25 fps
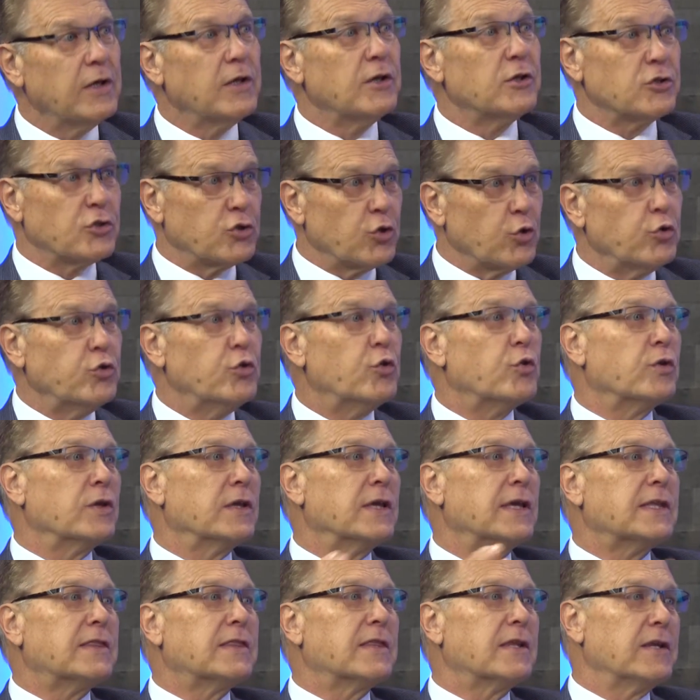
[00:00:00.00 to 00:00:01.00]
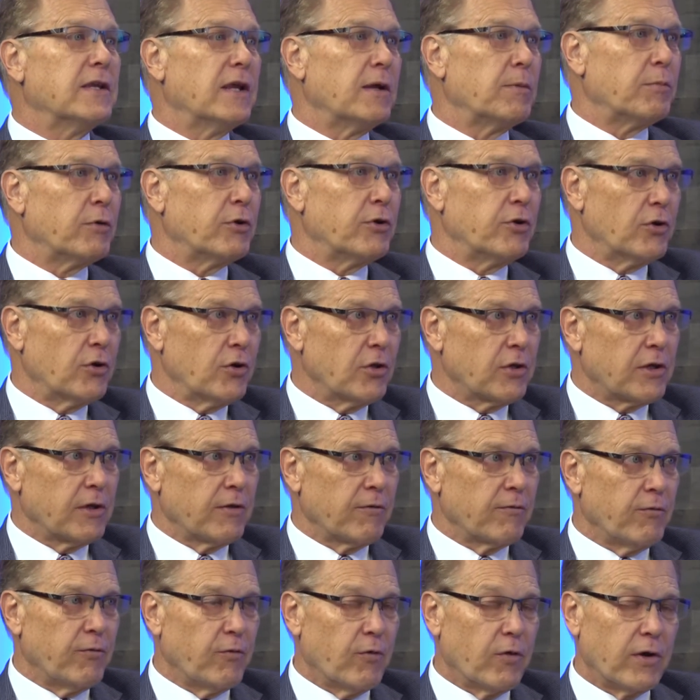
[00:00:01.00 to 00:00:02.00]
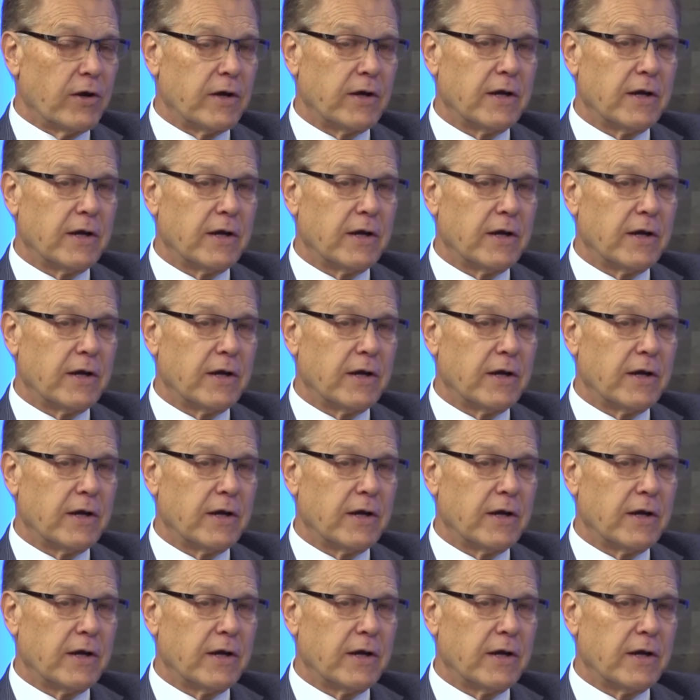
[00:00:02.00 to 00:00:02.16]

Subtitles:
so you can get the number you're looking for.